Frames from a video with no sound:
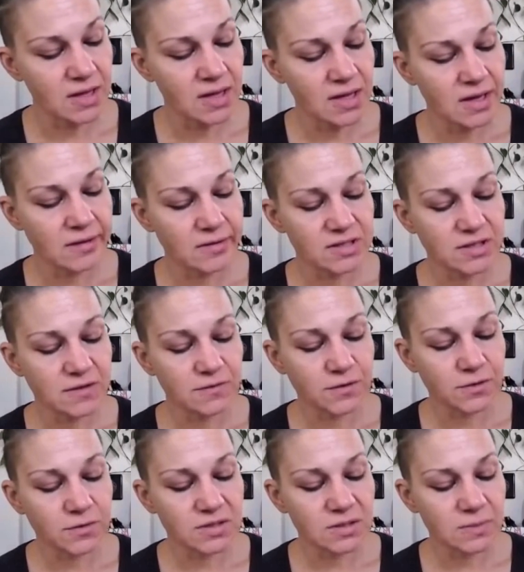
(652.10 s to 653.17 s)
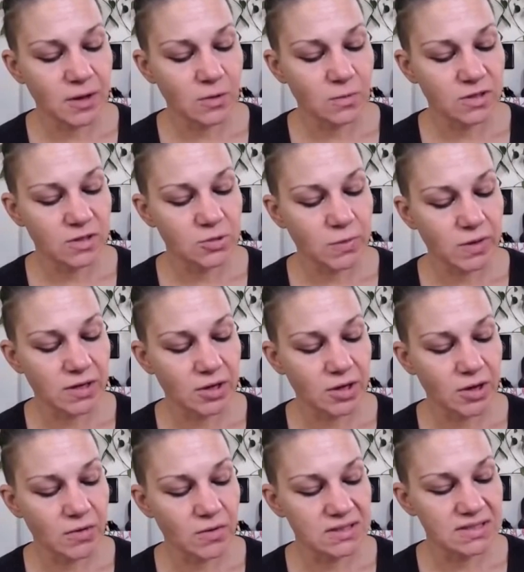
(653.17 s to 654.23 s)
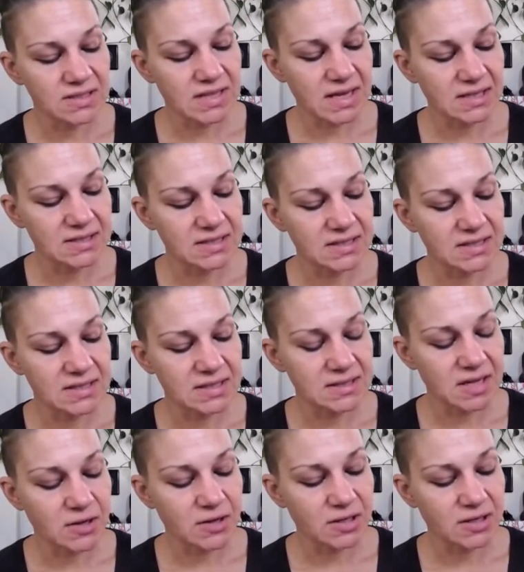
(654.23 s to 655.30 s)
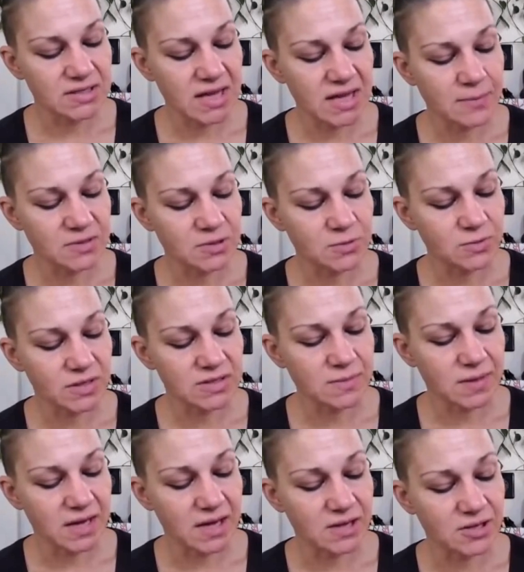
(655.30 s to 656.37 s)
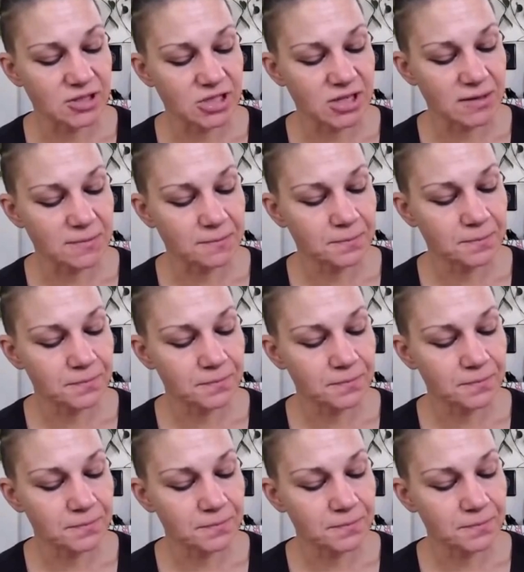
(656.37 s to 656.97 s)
I was confused about which way to go and decided to sit down and attempt to raise my energy.